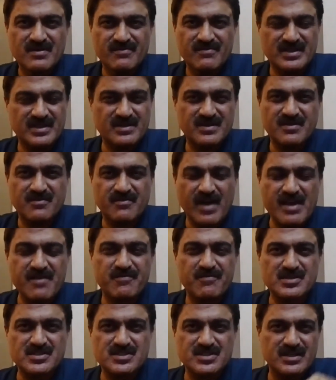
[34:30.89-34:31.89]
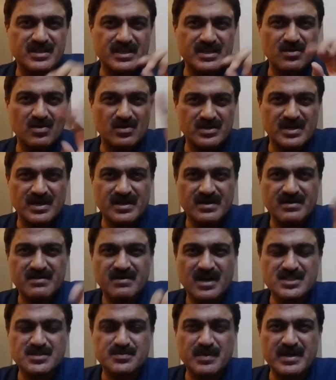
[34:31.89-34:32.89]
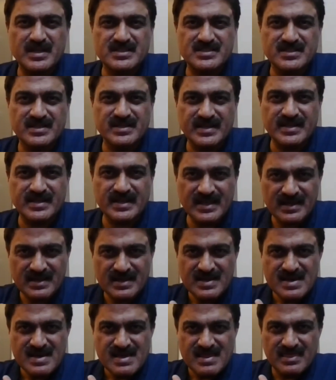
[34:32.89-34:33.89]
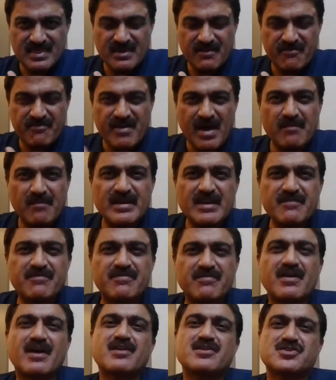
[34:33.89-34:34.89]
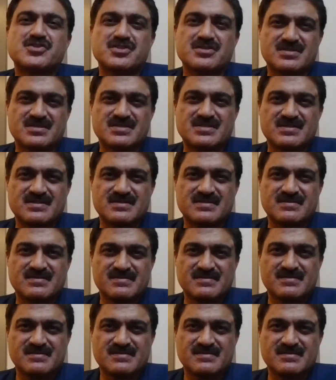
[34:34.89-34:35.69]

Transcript: whether the wife is earning or the husband is earning, the family flourishes.